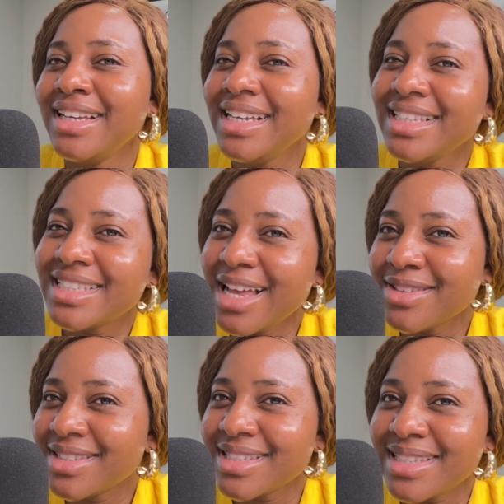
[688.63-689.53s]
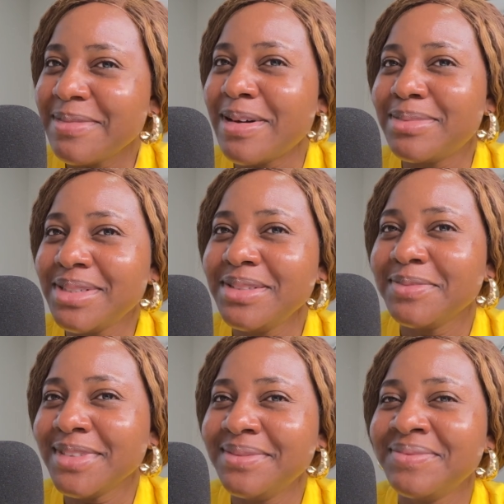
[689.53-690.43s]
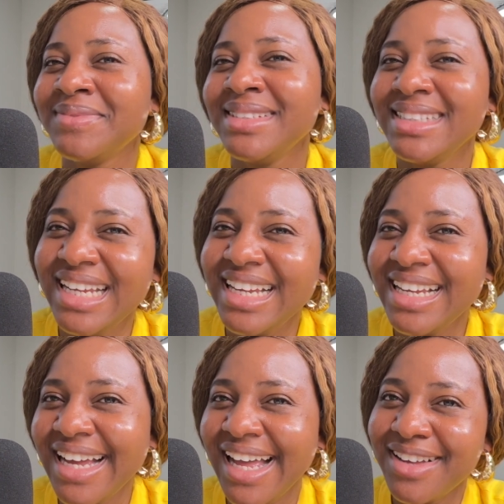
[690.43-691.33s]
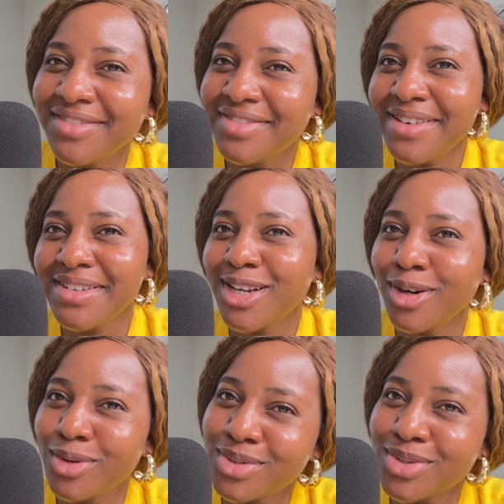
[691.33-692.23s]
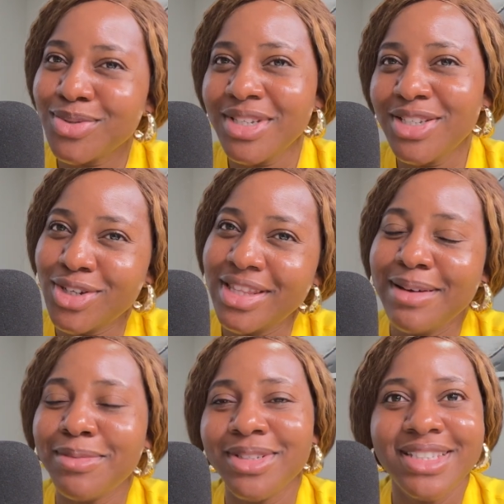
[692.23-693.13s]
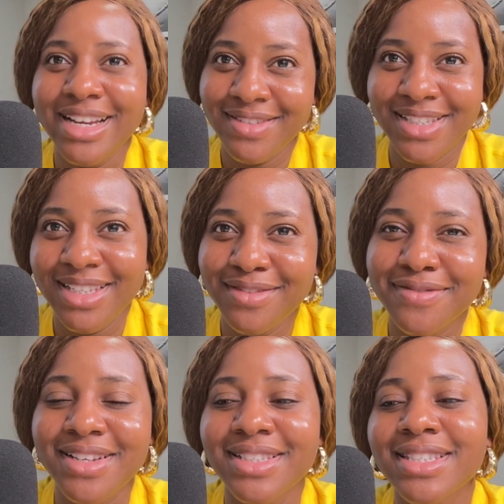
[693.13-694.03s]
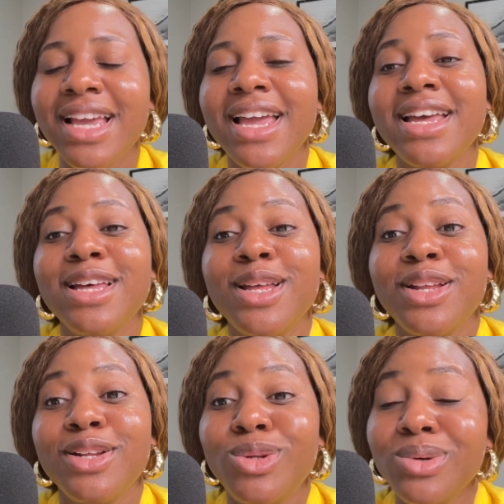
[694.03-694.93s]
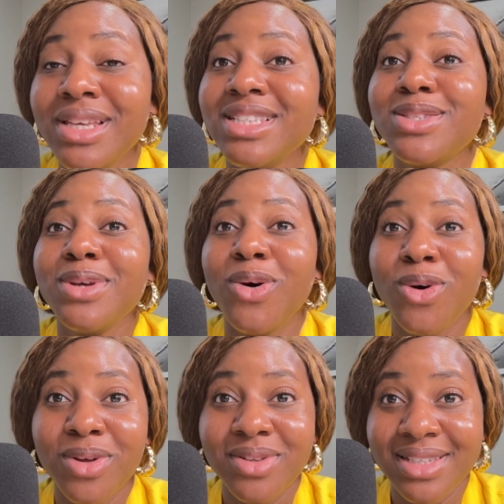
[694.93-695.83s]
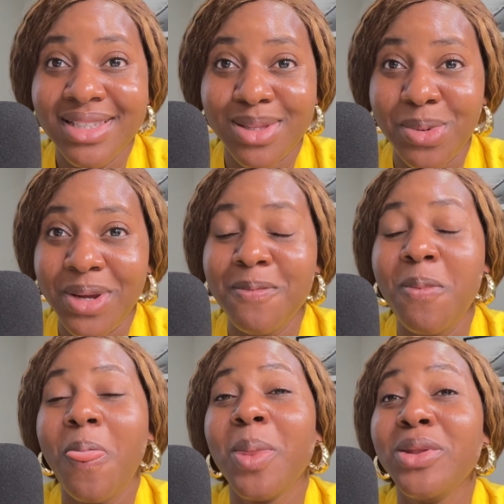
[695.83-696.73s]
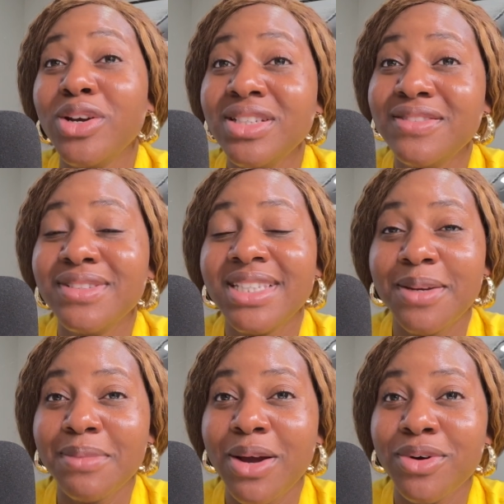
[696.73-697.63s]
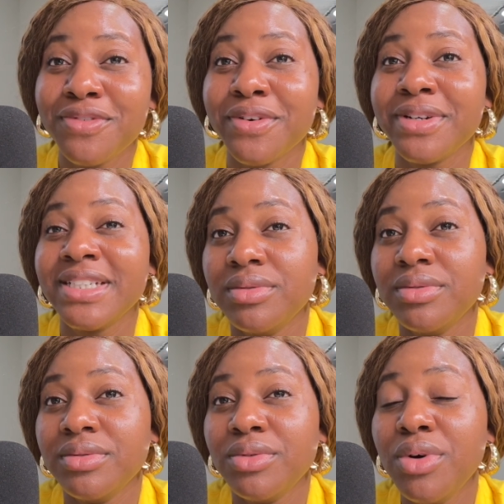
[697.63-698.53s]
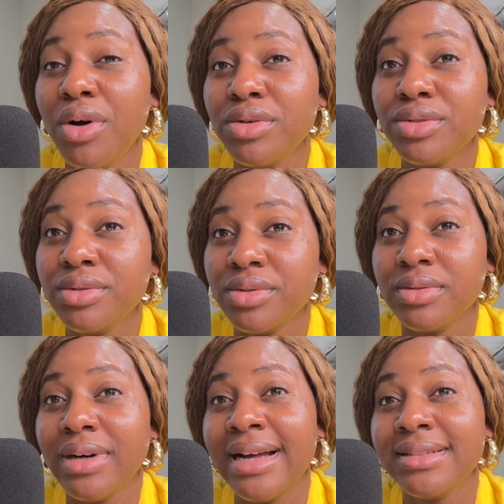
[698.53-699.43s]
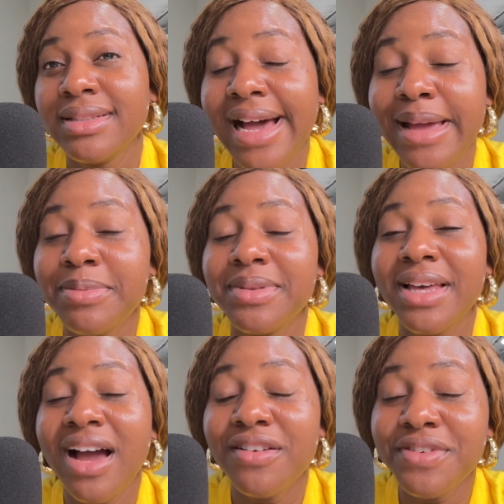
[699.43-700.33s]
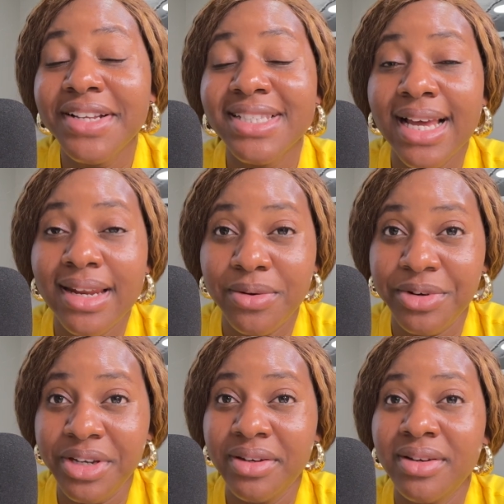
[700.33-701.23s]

It sounds the same, Abby. They are very close to each other, but there is a difference. Look into all these three. Don't even take my word for it. Go on Google and type the average salary